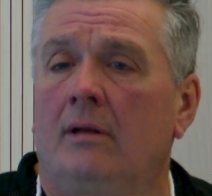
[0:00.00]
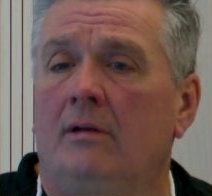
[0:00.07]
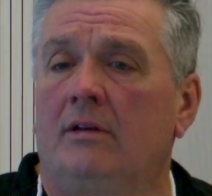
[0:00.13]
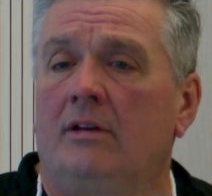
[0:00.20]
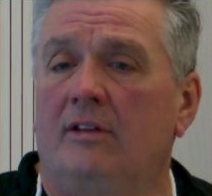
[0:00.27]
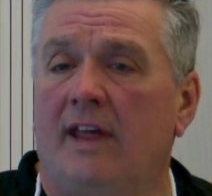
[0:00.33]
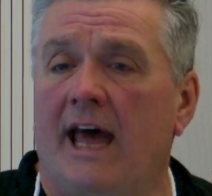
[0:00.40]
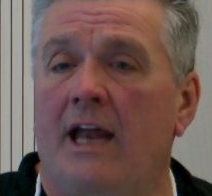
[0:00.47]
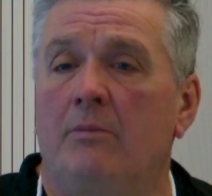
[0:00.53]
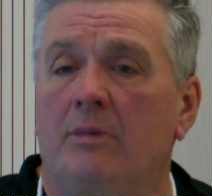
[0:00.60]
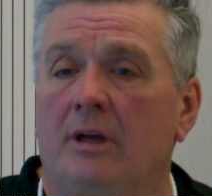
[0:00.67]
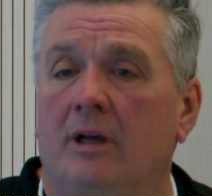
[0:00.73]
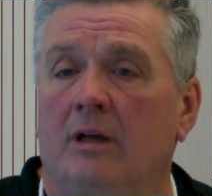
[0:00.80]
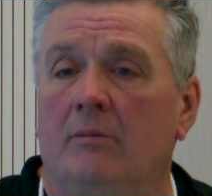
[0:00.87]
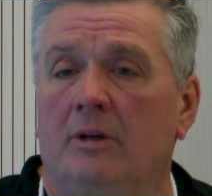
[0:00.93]
to that
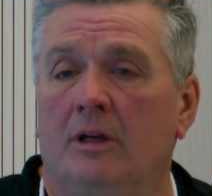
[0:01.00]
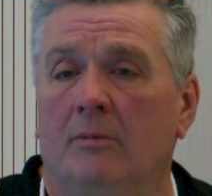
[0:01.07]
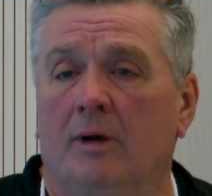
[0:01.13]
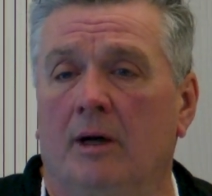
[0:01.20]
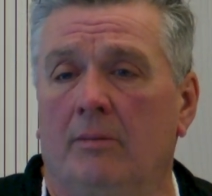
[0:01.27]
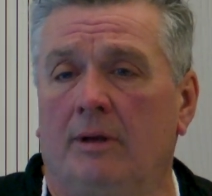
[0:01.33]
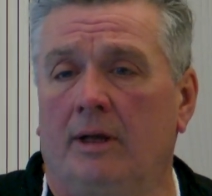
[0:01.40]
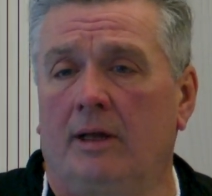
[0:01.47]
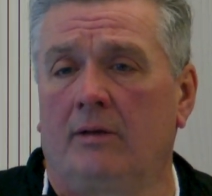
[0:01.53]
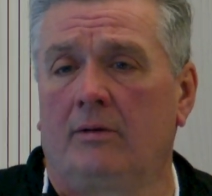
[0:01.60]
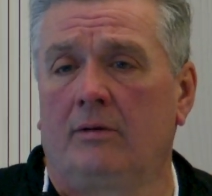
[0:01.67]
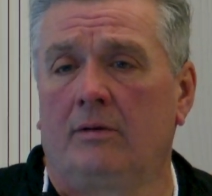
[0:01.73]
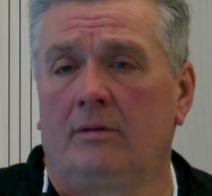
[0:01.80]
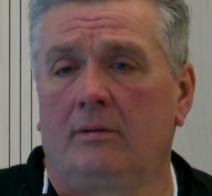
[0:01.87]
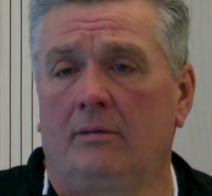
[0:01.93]
being a Mi'kmaq
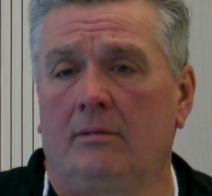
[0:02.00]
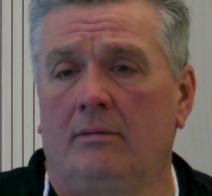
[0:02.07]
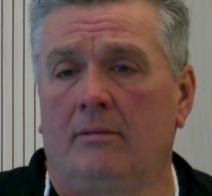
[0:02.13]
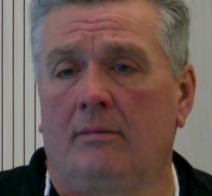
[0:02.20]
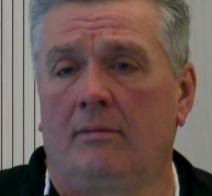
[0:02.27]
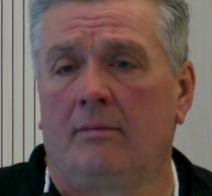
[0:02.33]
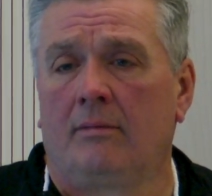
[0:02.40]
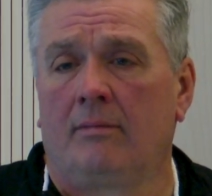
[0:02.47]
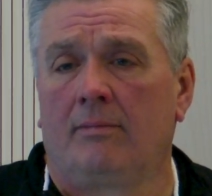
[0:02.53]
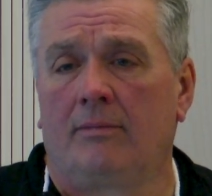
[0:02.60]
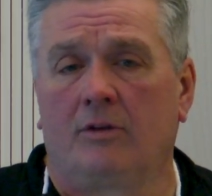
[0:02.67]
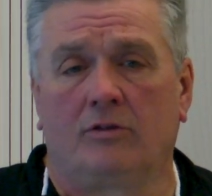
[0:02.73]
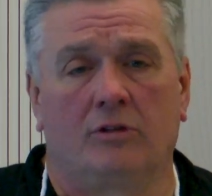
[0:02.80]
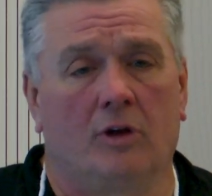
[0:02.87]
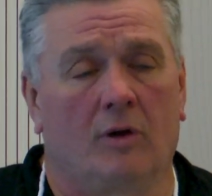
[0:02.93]
place?
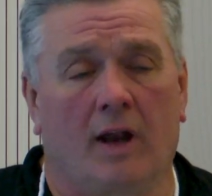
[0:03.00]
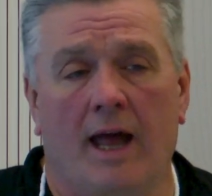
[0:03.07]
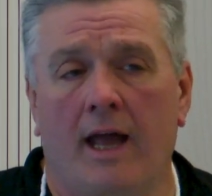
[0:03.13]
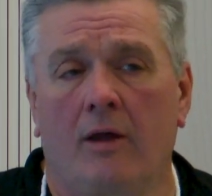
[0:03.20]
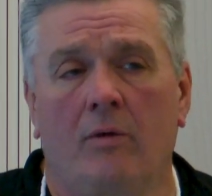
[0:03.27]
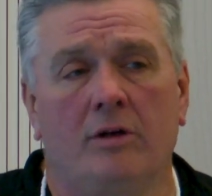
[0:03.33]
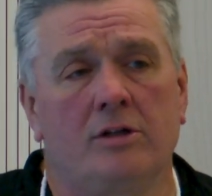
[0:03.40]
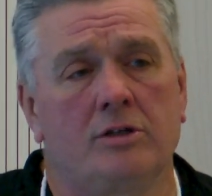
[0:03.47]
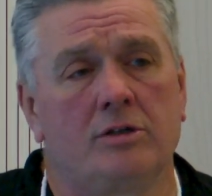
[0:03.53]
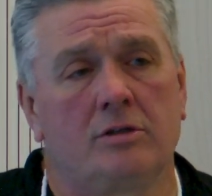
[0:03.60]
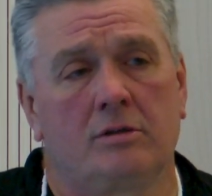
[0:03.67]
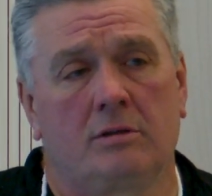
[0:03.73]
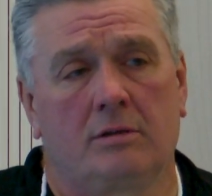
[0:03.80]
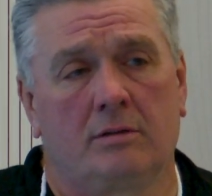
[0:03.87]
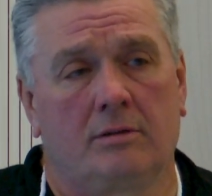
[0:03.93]
There's no
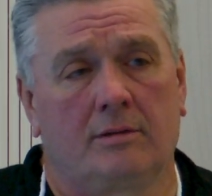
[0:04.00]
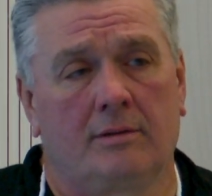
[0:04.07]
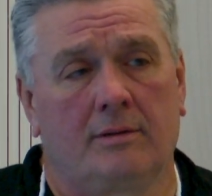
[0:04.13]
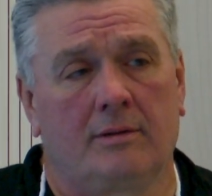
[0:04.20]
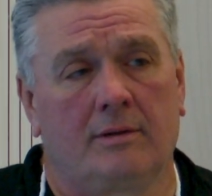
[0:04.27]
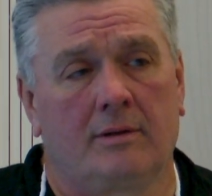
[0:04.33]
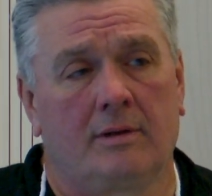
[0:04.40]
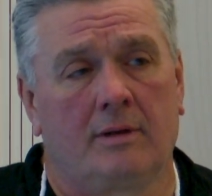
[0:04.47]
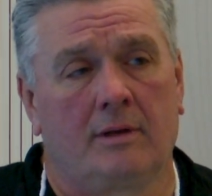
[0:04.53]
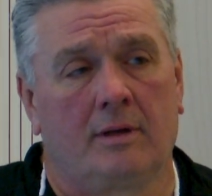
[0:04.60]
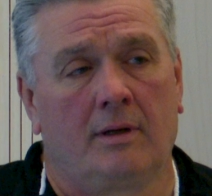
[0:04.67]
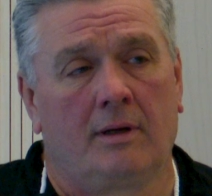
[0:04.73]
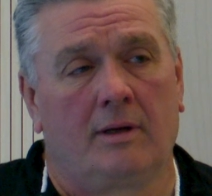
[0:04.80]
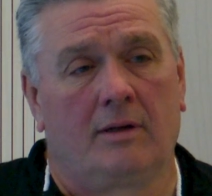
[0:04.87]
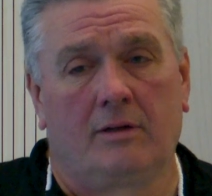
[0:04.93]
language,
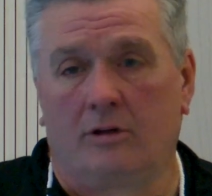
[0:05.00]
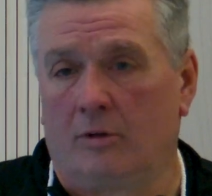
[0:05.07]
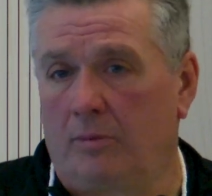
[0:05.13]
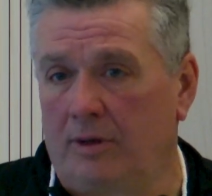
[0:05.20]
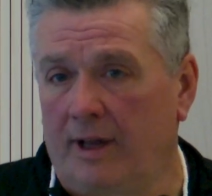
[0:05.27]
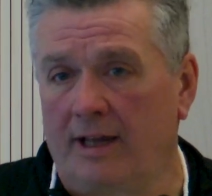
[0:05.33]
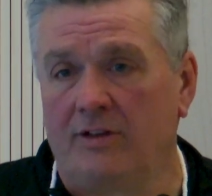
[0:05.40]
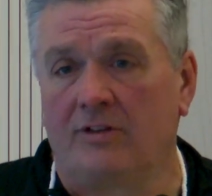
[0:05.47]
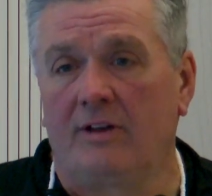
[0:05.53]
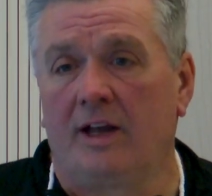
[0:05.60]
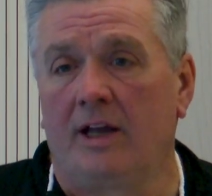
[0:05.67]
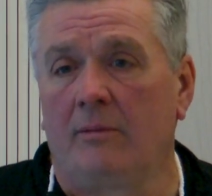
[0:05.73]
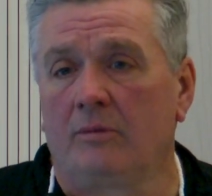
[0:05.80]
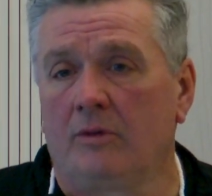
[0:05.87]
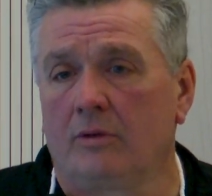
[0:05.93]
no place
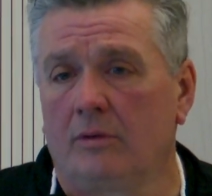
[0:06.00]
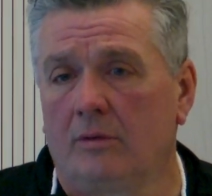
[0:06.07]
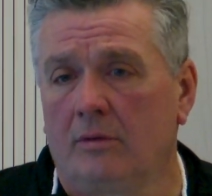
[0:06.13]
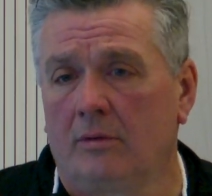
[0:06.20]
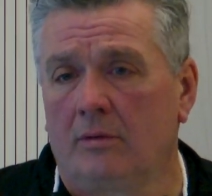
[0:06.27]
names.